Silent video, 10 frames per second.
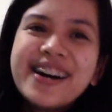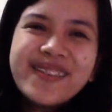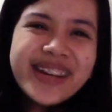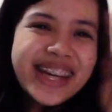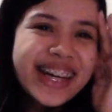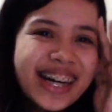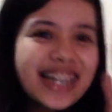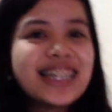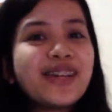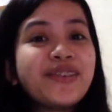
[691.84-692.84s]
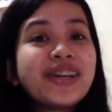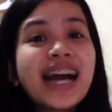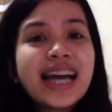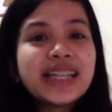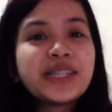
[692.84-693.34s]
oh my gosh, if you
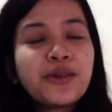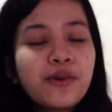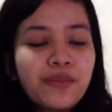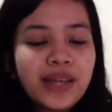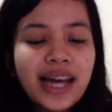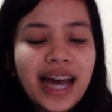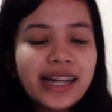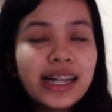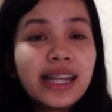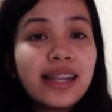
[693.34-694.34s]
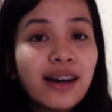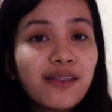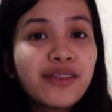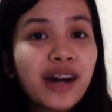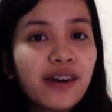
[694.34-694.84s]
guys know me, I really
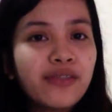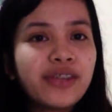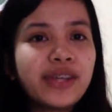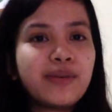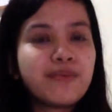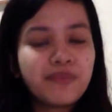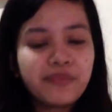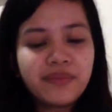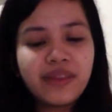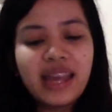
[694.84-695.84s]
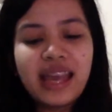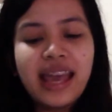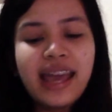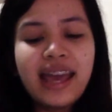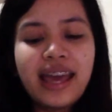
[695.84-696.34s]
love coffee,
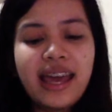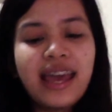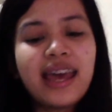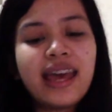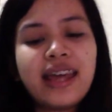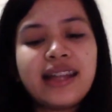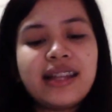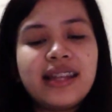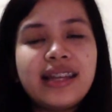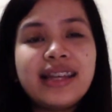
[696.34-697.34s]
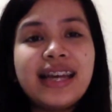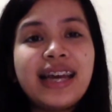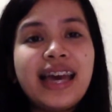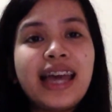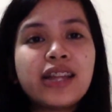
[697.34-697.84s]
and
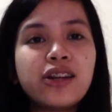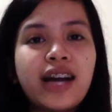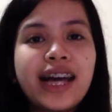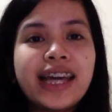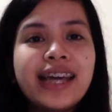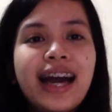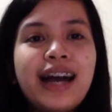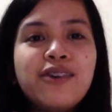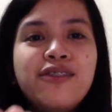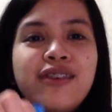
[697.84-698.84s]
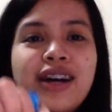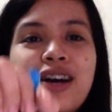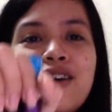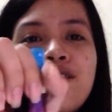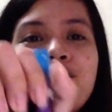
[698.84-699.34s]
eto, I have
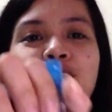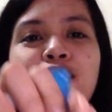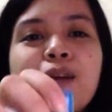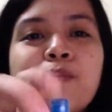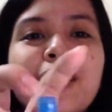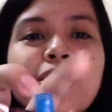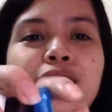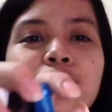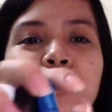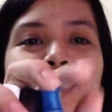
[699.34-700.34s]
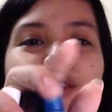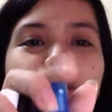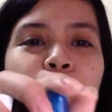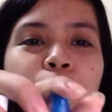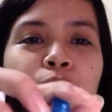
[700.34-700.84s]
4 products to
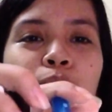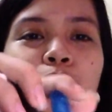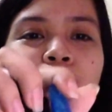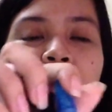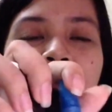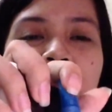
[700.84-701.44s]
show you.